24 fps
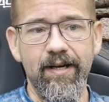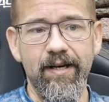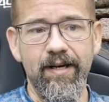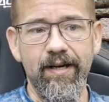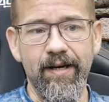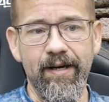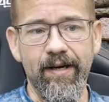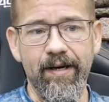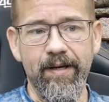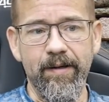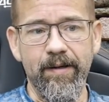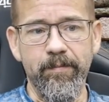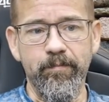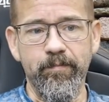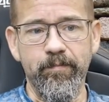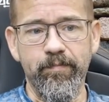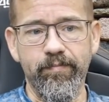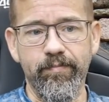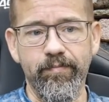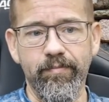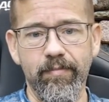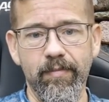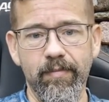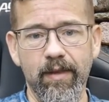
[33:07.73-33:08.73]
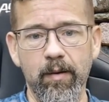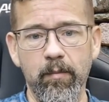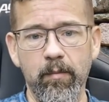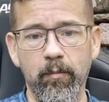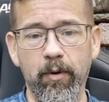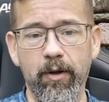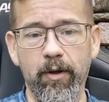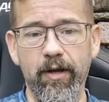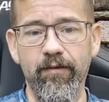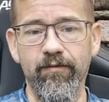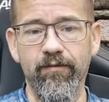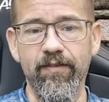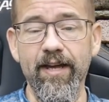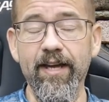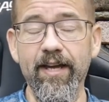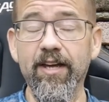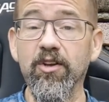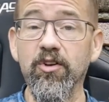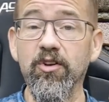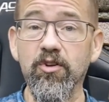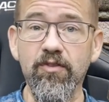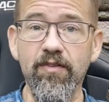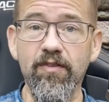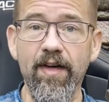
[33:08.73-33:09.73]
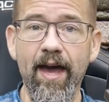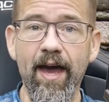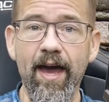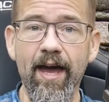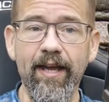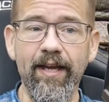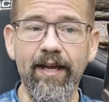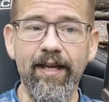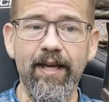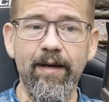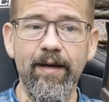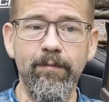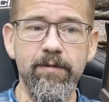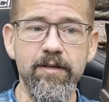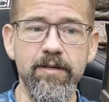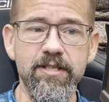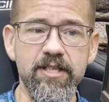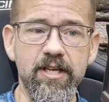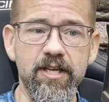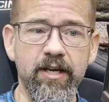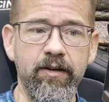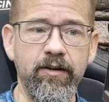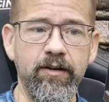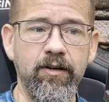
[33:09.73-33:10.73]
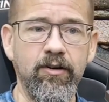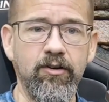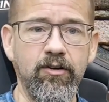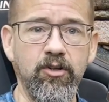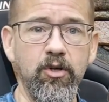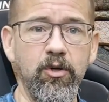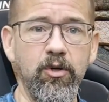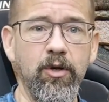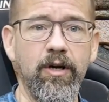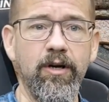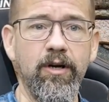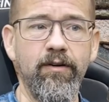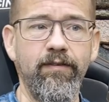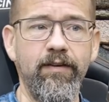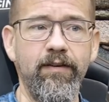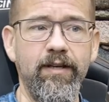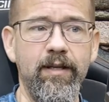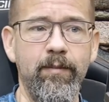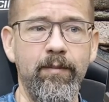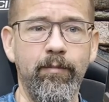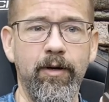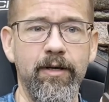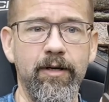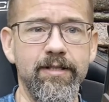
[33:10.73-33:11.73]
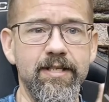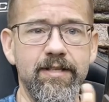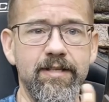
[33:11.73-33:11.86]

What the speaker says: but if they could do that and keep this under 250 bucks,